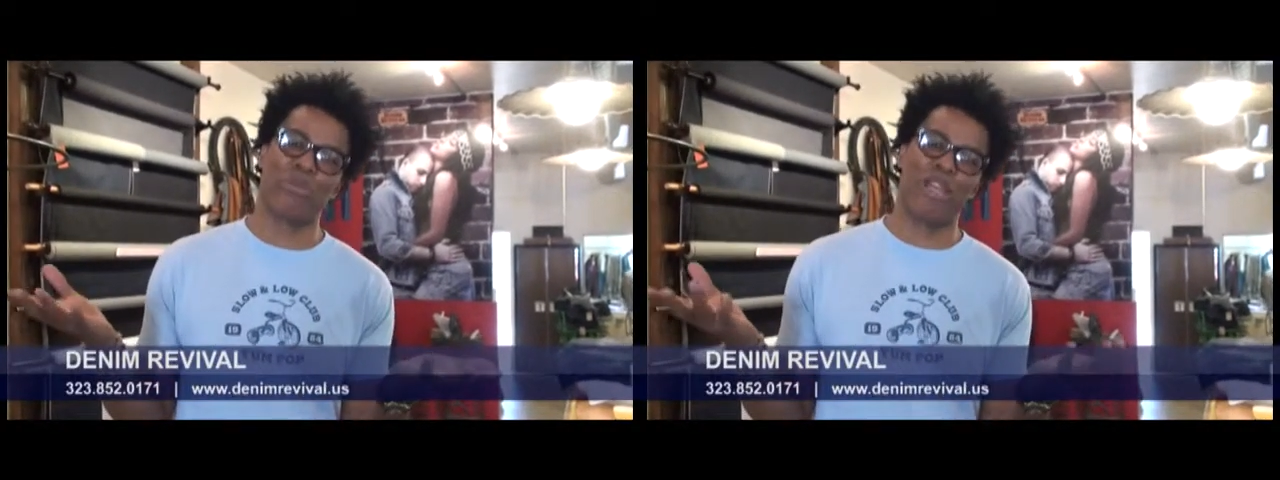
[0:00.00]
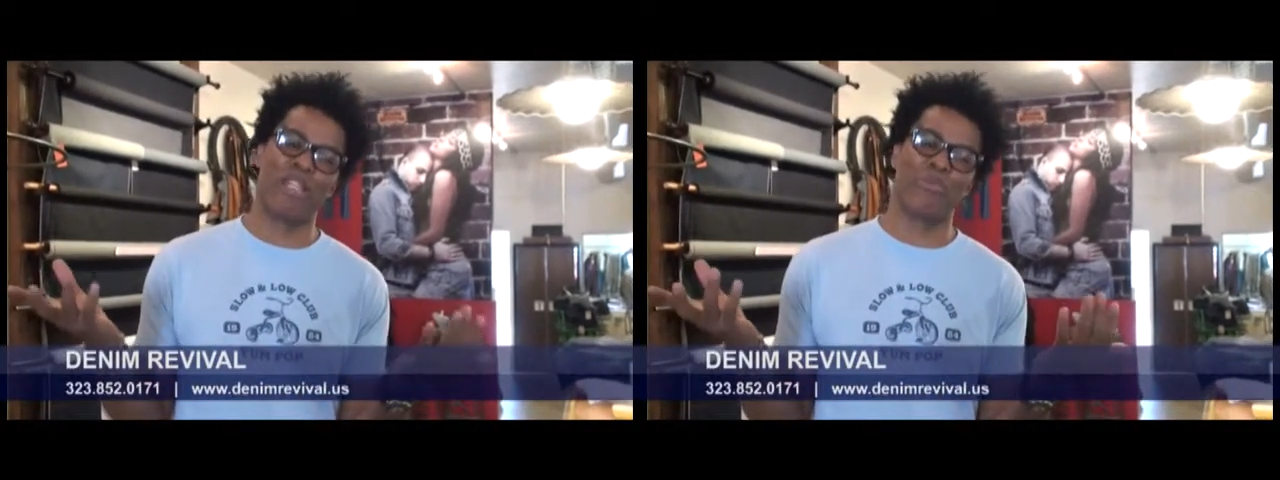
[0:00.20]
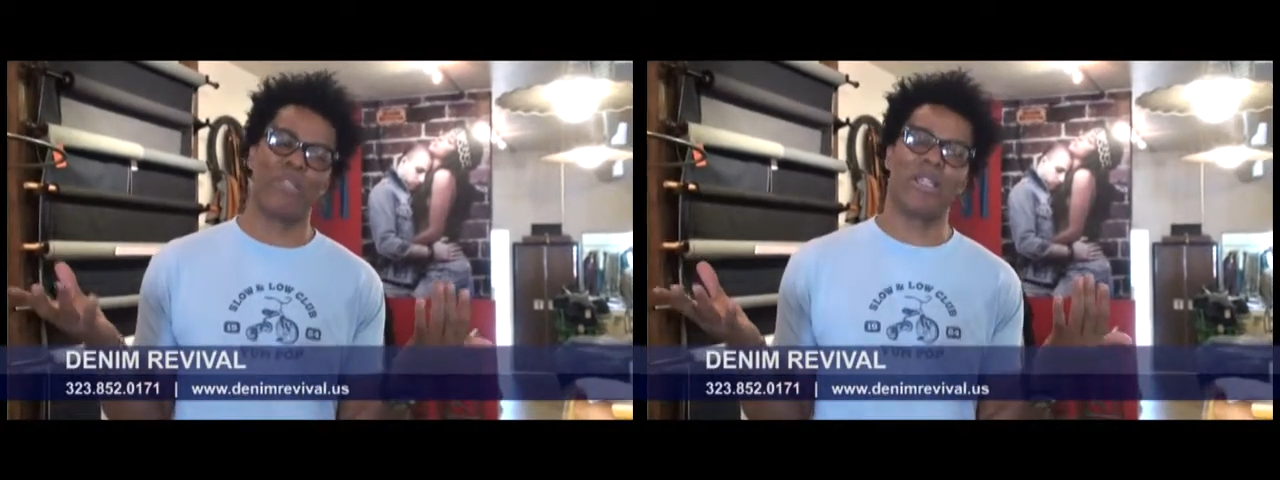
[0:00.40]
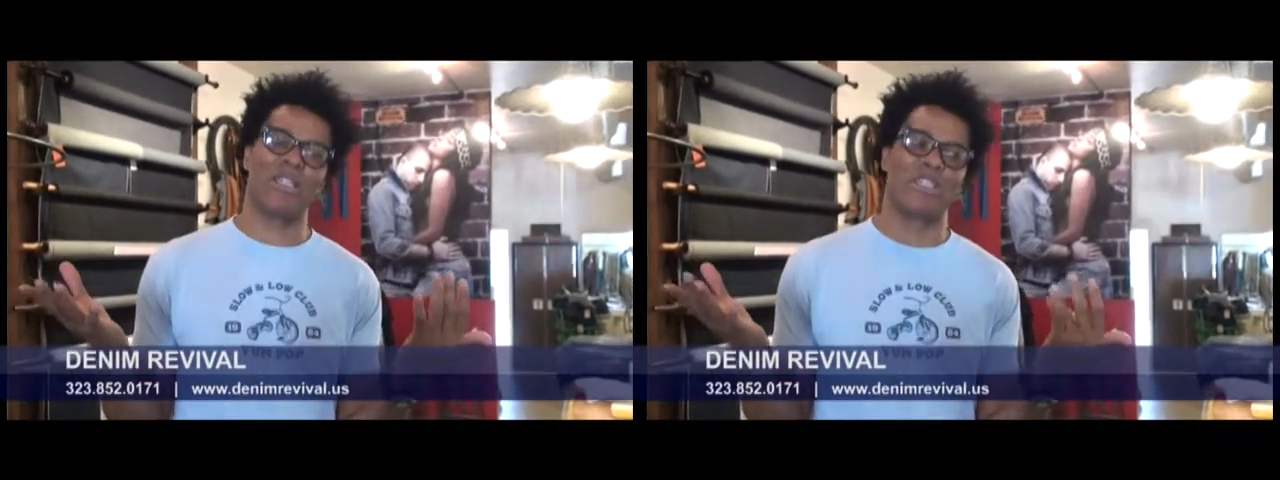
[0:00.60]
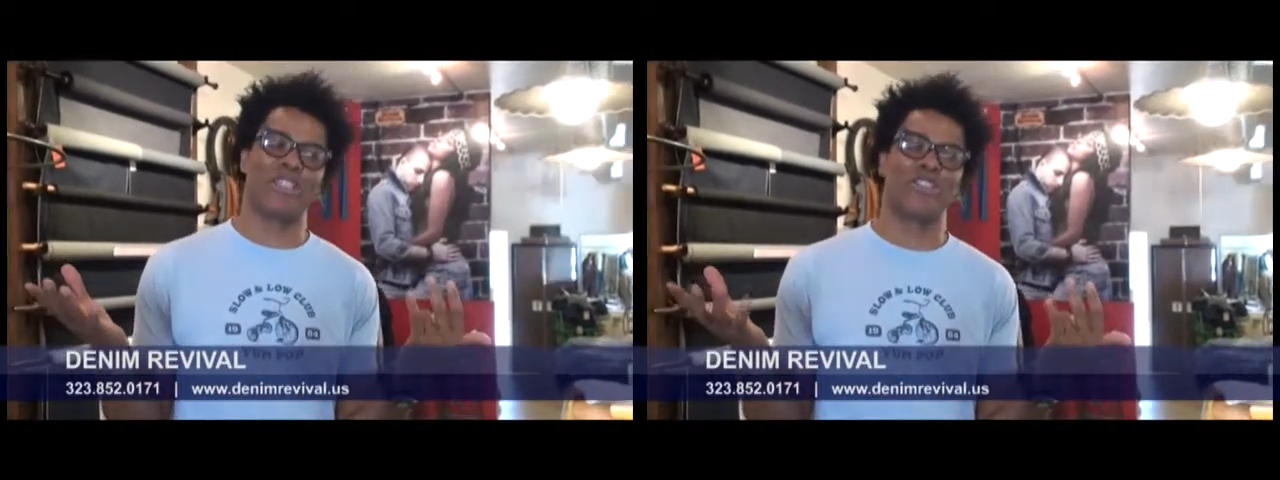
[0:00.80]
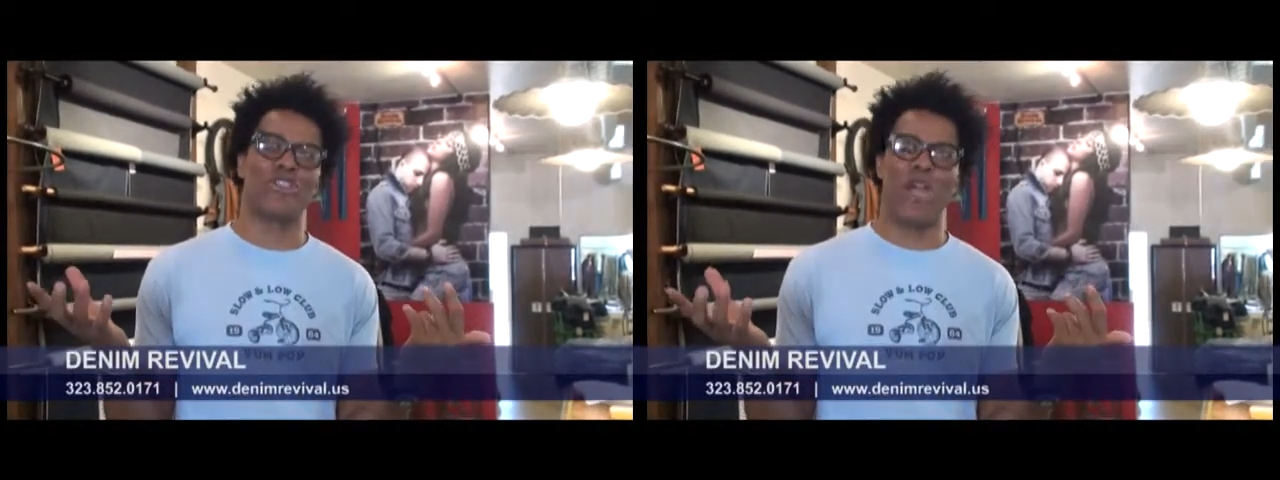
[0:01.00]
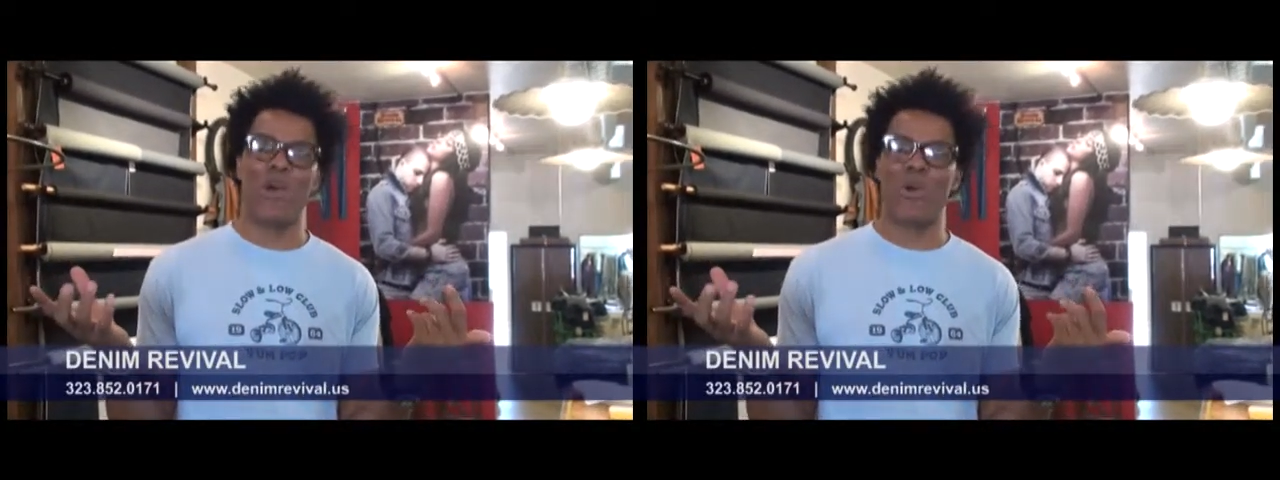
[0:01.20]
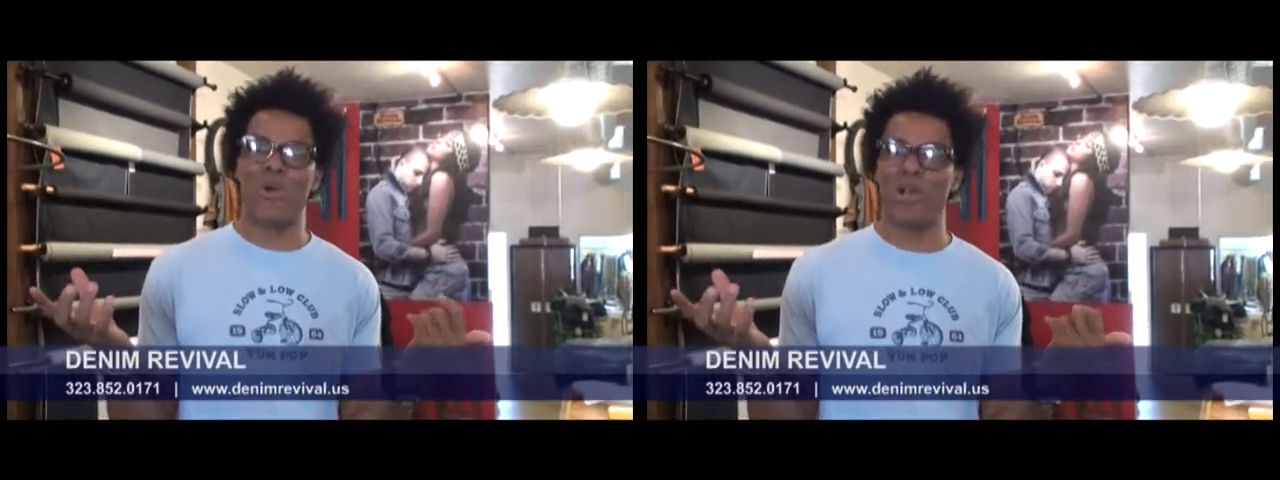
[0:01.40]
place because it's
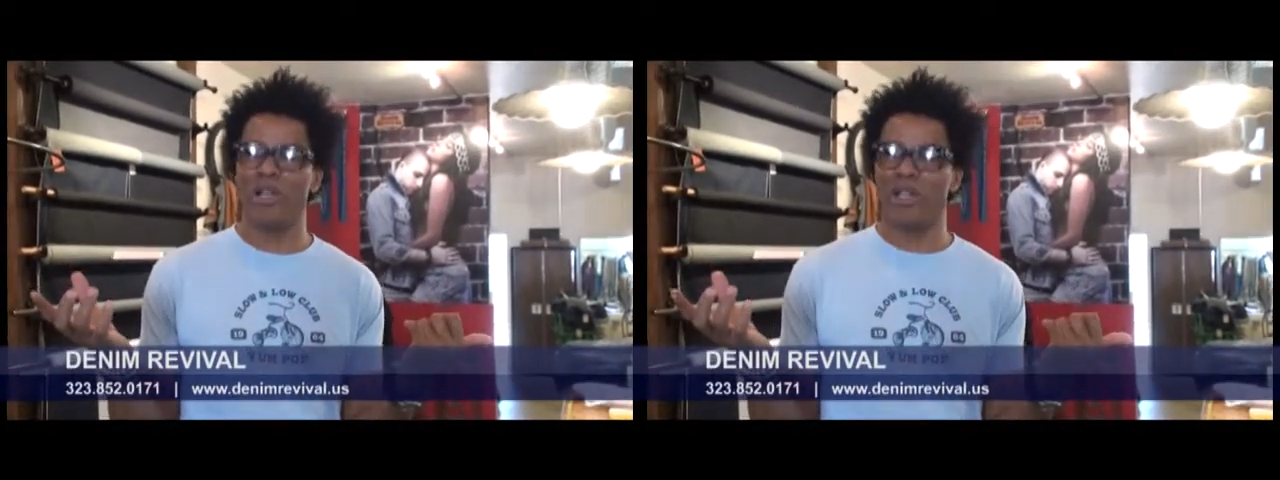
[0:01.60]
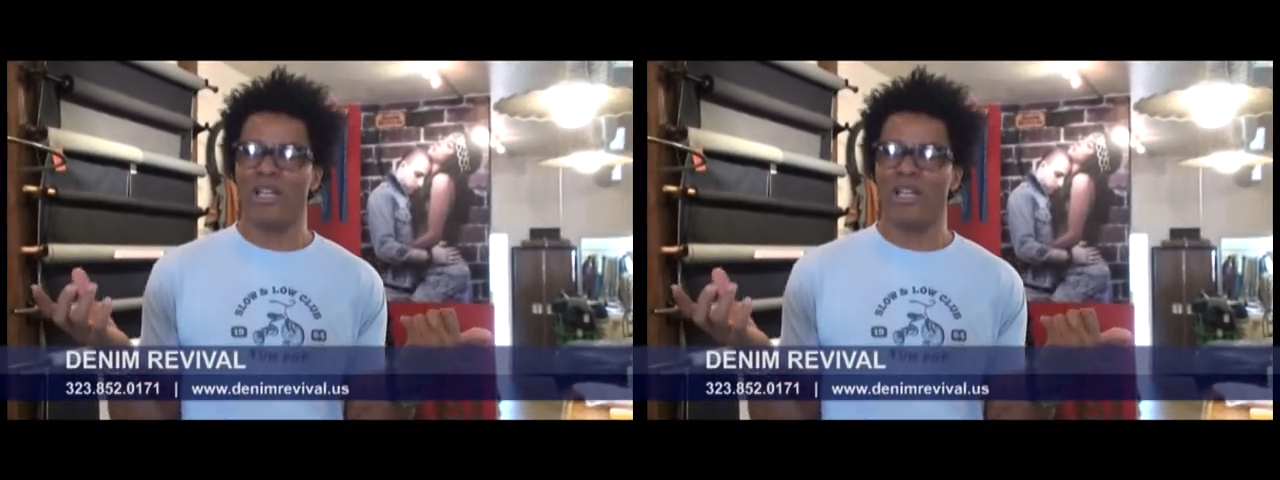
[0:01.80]
so